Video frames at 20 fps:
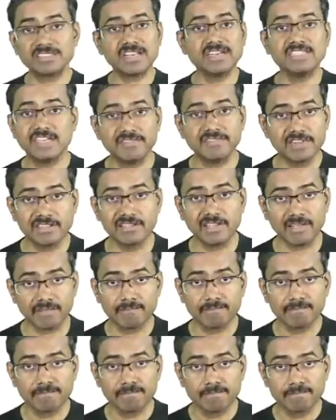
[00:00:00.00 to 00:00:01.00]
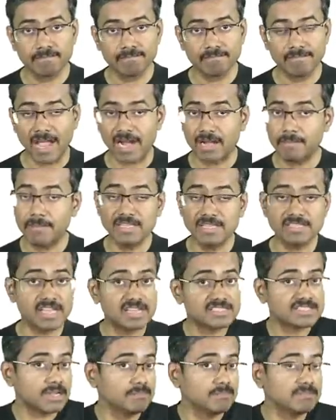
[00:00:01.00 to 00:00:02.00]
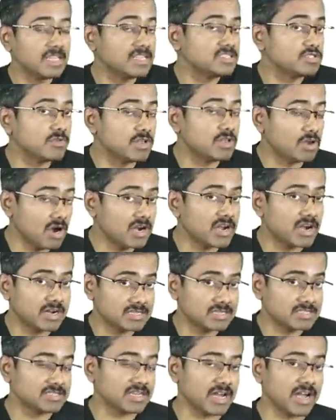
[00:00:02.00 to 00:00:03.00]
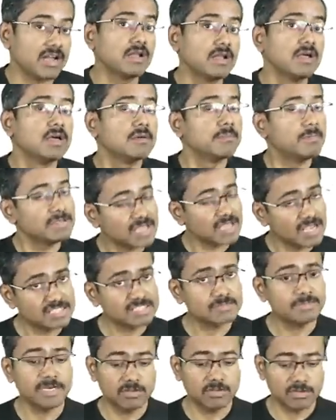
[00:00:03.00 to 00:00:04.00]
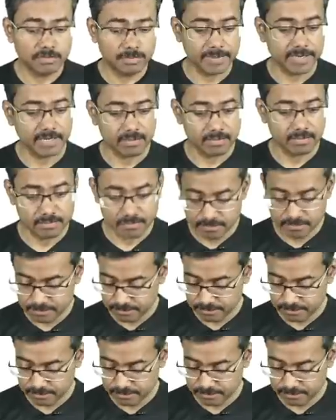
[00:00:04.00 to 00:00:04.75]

understands everything. That means there are some things you will not understand, but ask me to repeat.